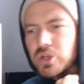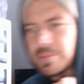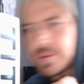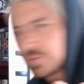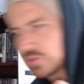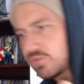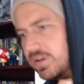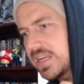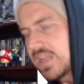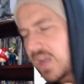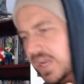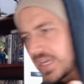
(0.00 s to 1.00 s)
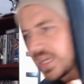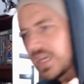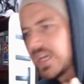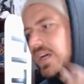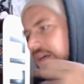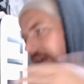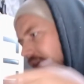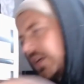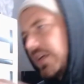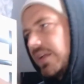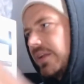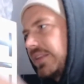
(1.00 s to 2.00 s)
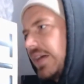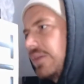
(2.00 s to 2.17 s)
It was really like down